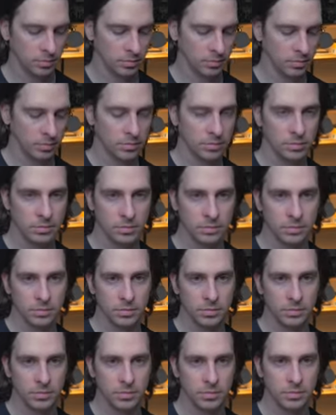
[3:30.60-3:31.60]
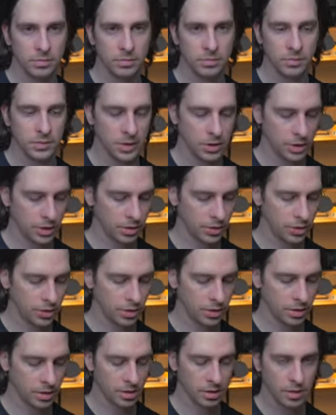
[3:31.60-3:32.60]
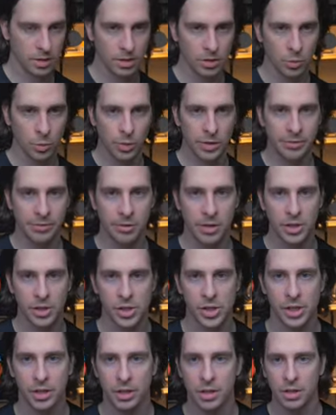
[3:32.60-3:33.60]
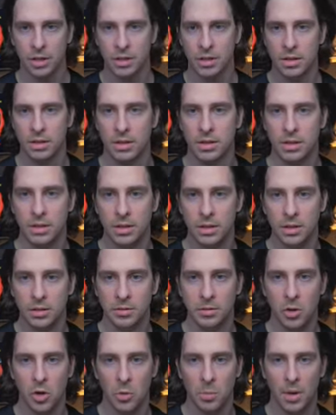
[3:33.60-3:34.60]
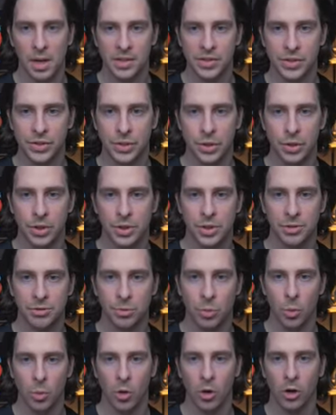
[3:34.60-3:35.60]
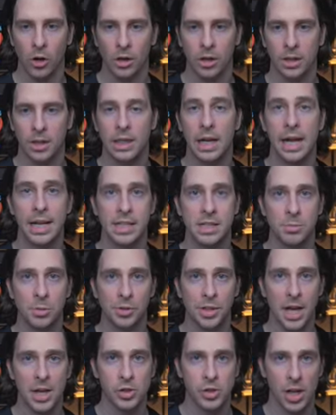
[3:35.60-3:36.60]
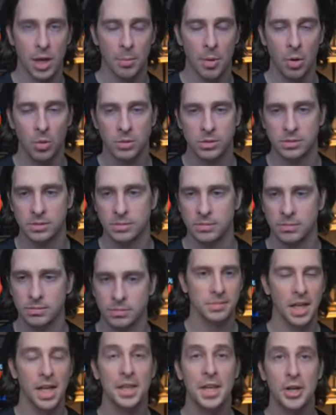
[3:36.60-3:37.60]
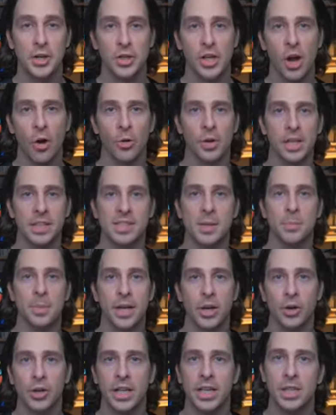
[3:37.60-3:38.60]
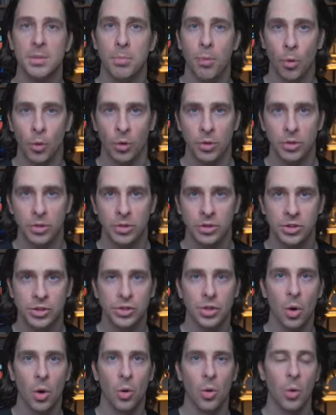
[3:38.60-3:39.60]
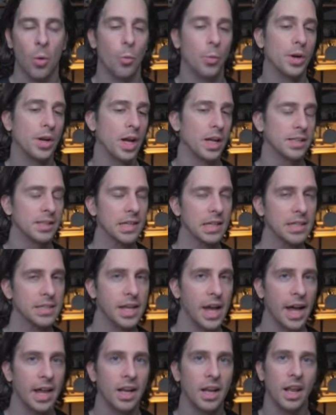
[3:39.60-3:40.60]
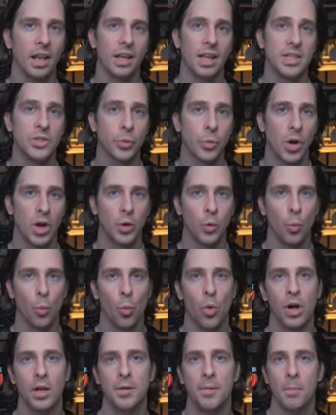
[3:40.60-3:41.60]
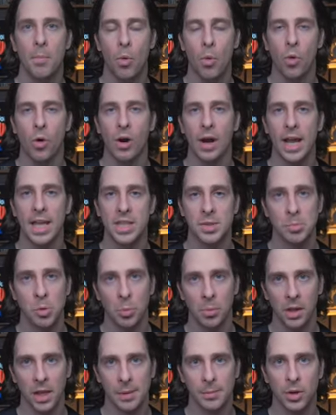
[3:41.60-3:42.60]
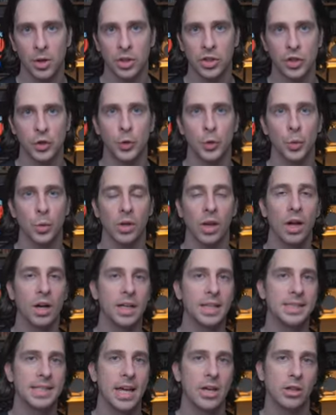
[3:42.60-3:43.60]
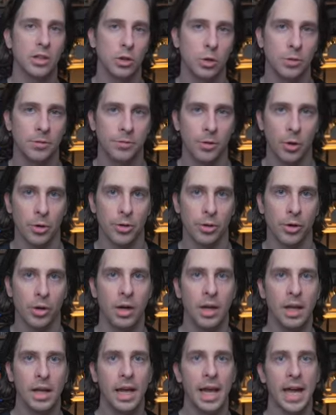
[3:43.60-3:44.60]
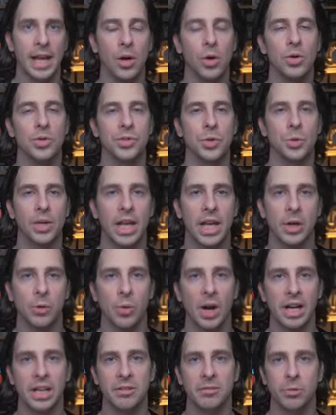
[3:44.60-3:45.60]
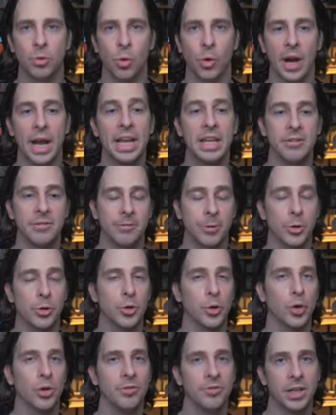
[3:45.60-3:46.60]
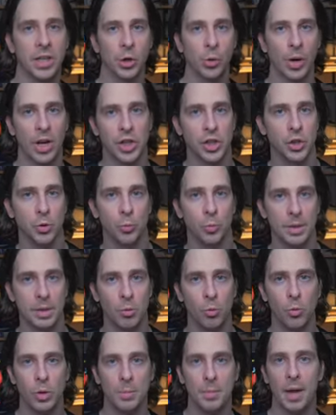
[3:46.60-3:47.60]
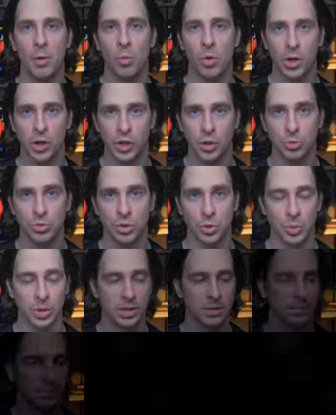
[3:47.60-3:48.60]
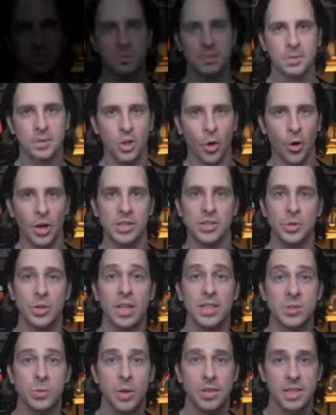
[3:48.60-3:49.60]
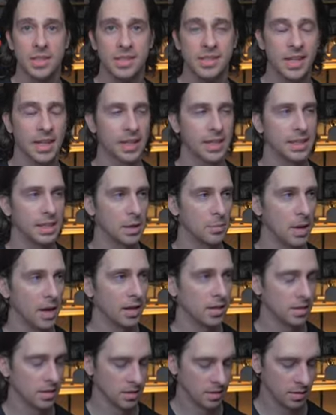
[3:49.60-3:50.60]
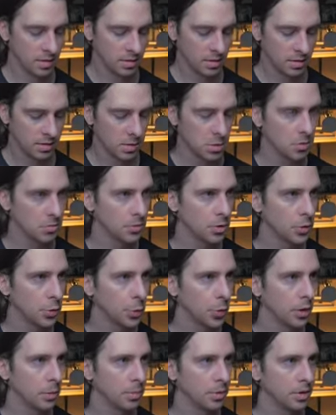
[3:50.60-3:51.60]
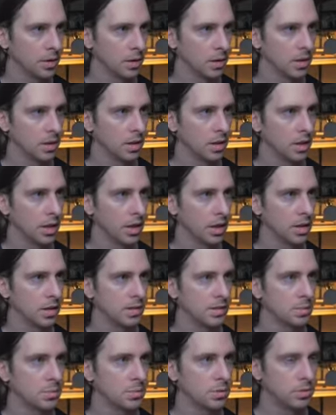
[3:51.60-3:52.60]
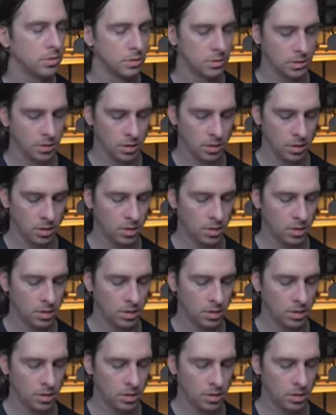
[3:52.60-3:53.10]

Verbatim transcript: So let's just refresh here on my search for Ansible-demo. And there you go, it's appeared in the portal. So we're not done yet. Let's run one more Ansible playbook to lock it down a little further and also get it ready for any further configuration we may want to do to it. All right, so let's run this second command. So first we're going to put in Ansible